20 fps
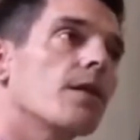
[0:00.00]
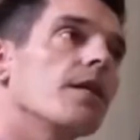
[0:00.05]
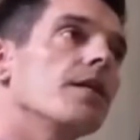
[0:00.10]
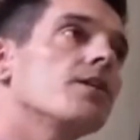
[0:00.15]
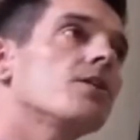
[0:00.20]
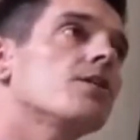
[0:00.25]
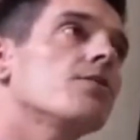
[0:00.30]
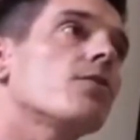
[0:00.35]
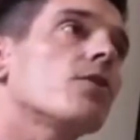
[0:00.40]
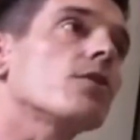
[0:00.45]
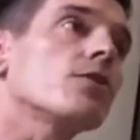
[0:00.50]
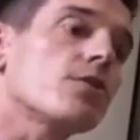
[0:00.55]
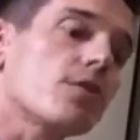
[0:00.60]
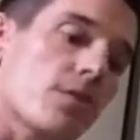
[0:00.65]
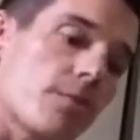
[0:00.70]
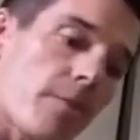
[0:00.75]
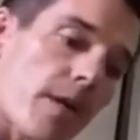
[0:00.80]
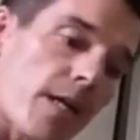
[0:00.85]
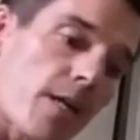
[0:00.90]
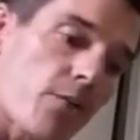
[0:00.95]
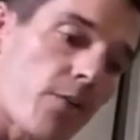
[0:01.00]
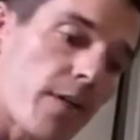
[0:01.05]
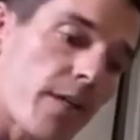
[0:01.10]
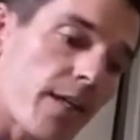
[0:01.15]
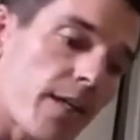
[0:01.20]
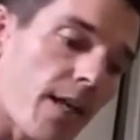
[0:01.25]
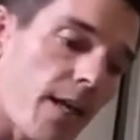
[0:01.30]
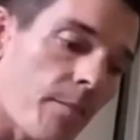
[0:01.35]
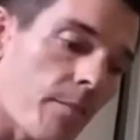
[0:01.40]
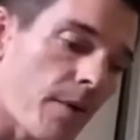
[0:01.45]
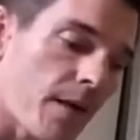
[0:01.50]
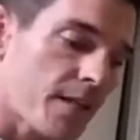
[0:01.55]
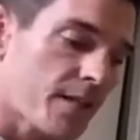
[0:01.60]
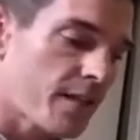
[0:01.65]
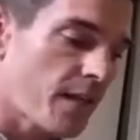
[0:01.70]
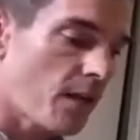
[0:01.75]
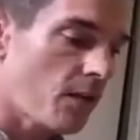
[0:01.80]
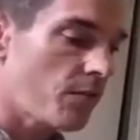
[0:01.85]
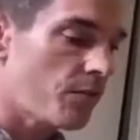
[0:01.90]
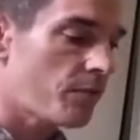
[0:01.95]
each of us, my critic and
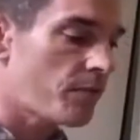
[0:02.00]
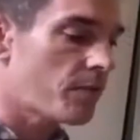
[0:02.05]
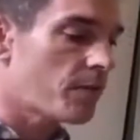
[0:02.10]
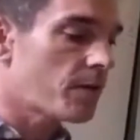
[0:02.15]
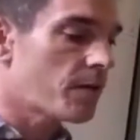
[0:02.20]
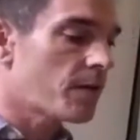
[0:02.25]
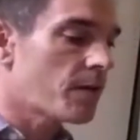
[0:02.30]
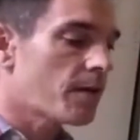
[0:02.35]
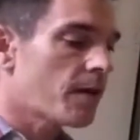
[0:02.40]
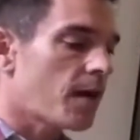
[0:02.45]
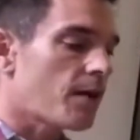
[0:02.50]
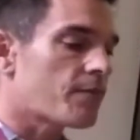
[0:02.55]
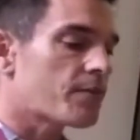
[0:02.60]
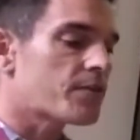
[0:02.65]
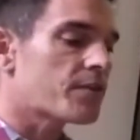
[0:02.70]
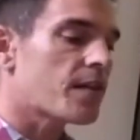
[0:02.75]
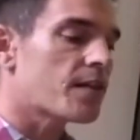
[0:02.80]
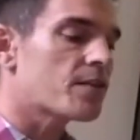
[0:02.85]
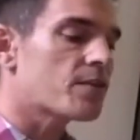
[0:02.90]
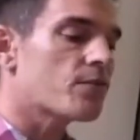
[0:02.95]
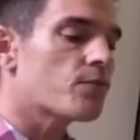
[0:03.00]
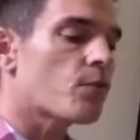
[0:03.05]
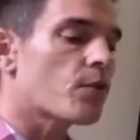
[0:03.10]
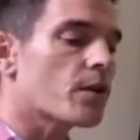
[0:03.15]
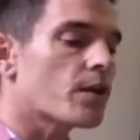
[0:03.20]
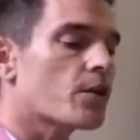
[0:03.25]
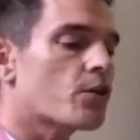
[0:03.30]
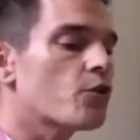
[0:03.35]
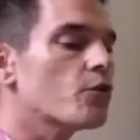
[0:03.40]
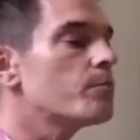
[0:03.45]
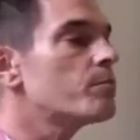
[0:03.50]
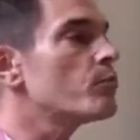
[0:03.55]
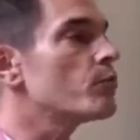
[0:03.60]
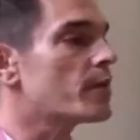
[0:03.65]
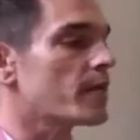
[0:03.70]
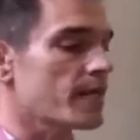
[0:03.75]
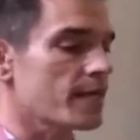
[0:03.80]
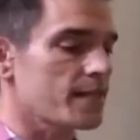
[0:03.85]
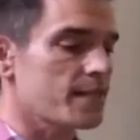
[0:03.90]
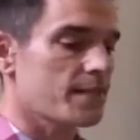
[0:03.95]
myself, have a sense of what a good
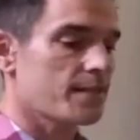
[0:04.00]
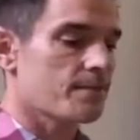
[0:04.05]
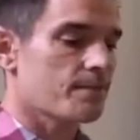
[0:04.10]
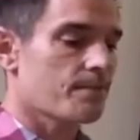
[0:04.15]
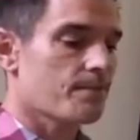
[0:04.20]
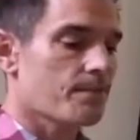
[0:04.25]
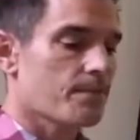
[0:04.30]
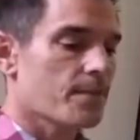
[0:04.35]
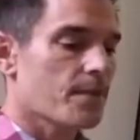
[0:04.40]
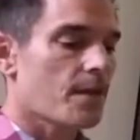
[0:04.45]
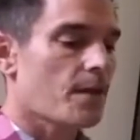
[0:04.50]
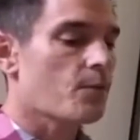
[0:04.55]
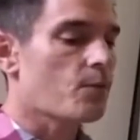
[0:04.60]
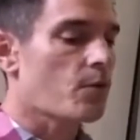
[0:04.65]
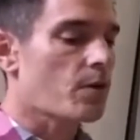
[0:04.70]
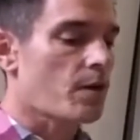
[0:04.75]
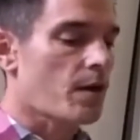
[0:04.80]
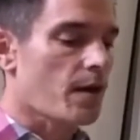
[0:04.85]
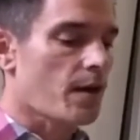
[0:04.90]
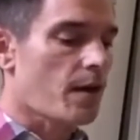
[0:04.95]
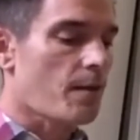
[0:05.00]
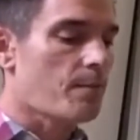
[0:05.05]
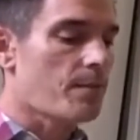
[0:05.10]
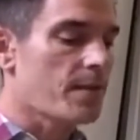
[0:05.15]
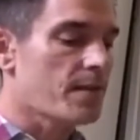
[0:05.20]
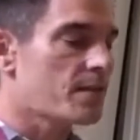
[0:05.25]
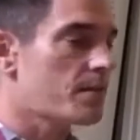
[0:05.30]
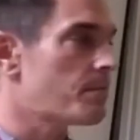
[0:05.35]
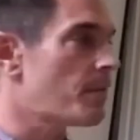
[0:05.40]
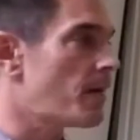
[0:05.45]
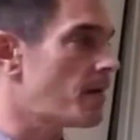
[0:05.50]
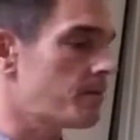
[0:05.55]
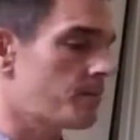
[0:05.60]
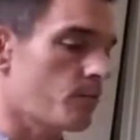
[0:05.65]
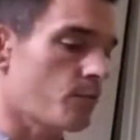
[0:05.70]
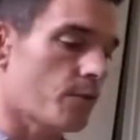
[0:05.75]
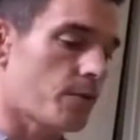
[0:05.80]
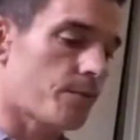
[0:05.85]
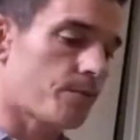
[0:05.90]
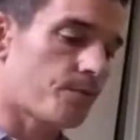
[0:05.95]
book is and what is a bad
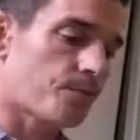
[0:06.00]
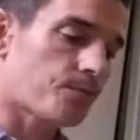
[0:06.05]
book,